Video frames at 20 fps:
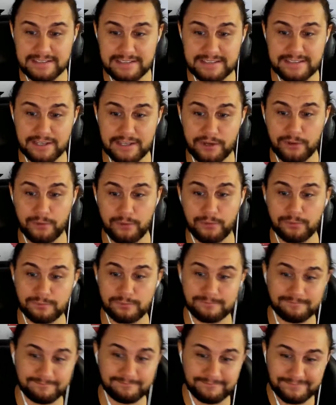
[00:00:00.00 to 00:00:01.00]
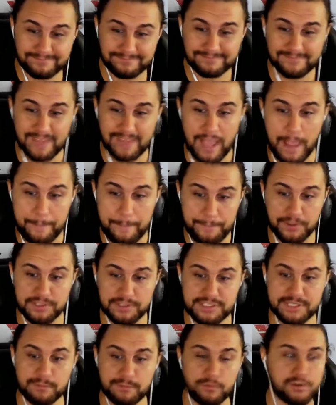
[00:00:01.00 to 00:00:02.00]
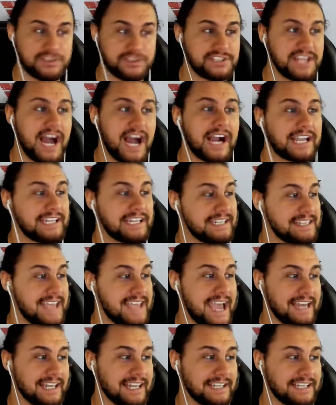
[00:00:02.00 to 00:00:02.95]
So I put some more stock into that.